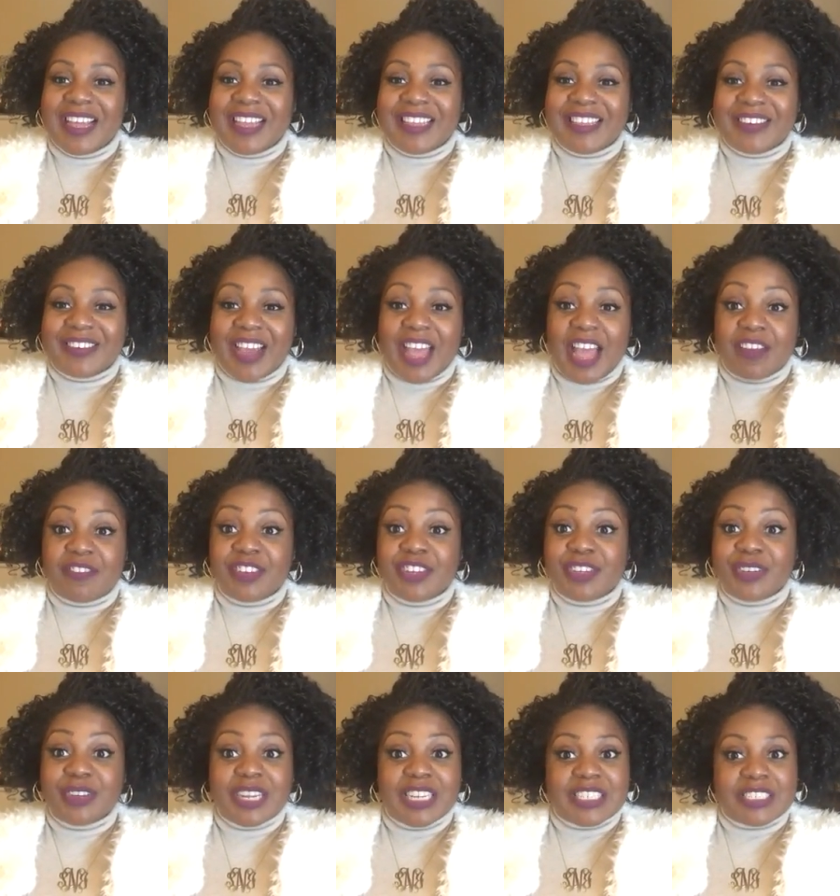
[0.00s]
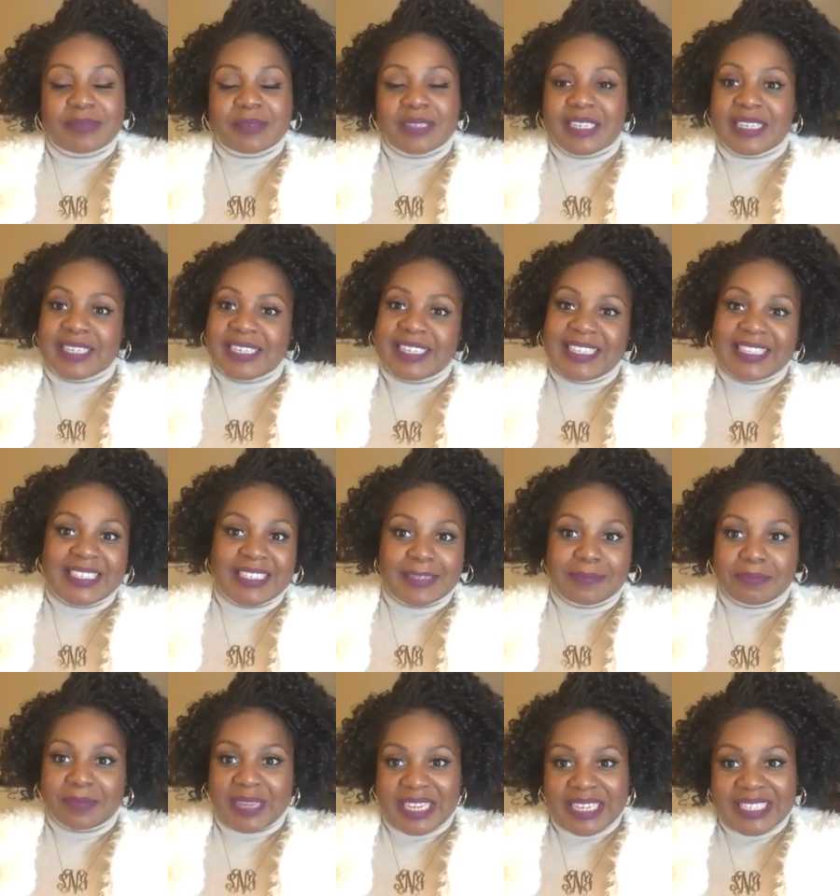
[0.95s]
You know, I have a new husband and he's
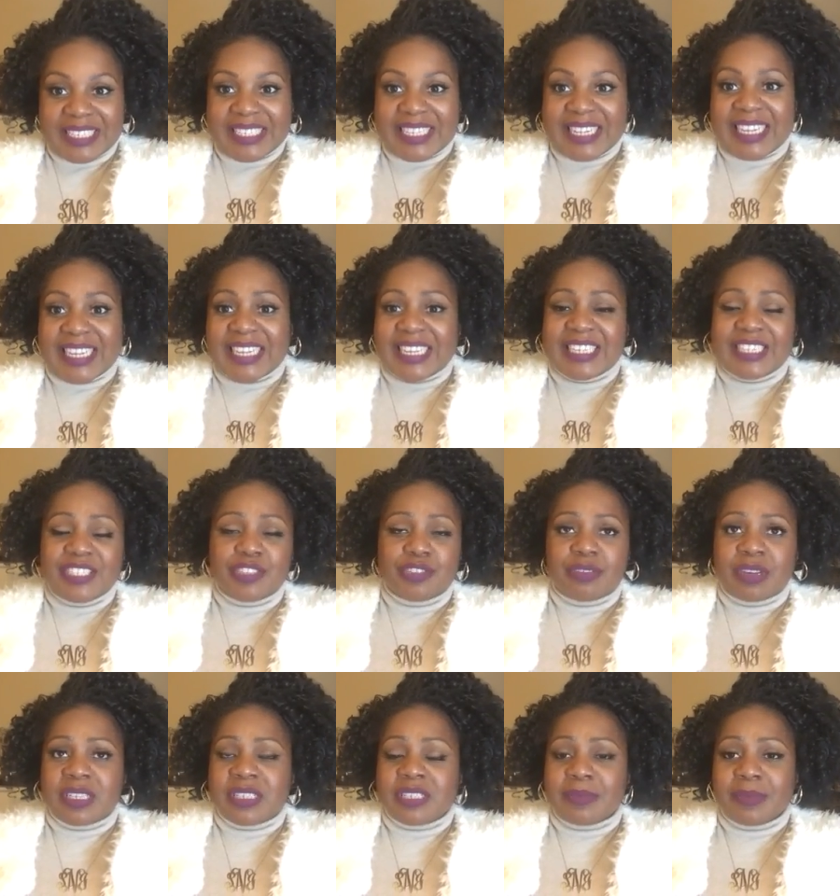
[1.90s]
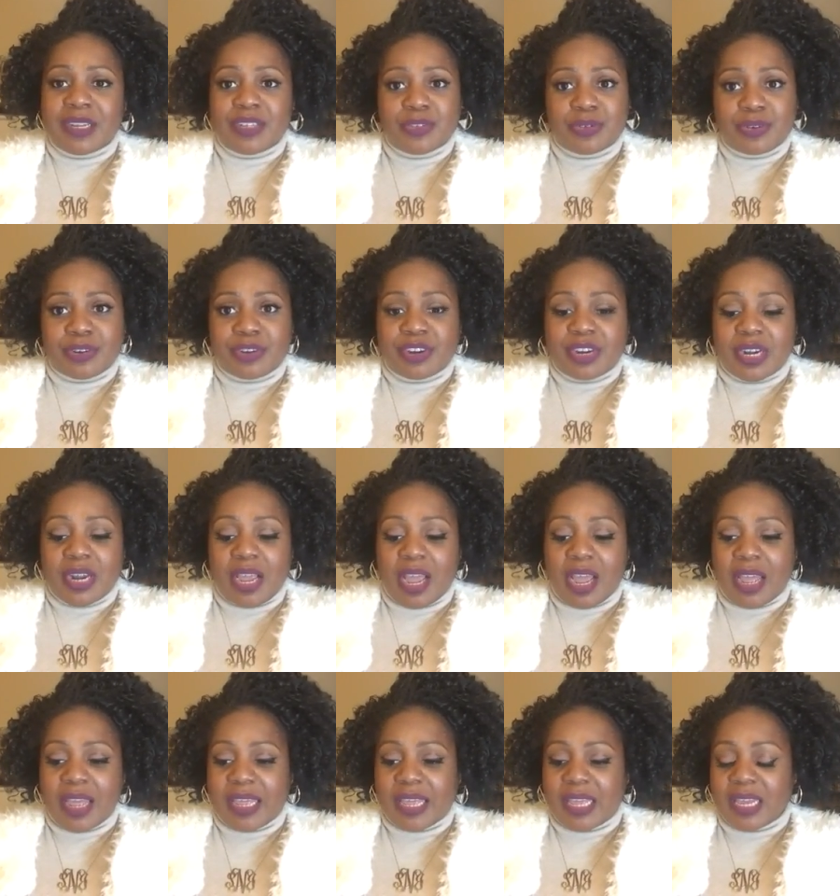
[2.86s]
amazing and he's great to my daughter and
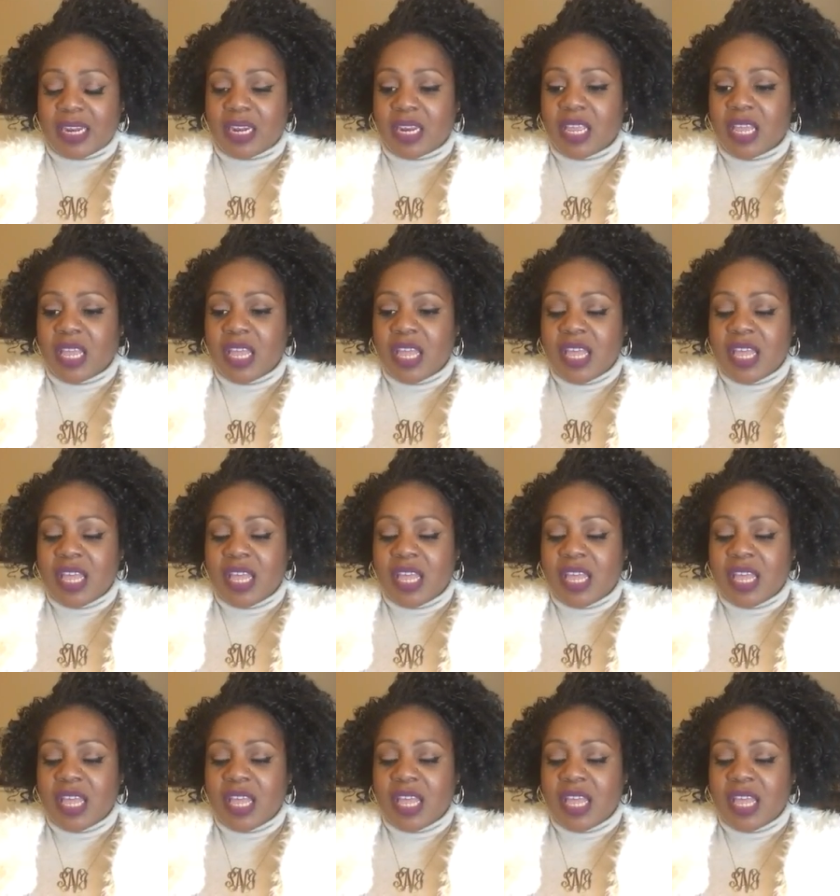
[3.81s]
I and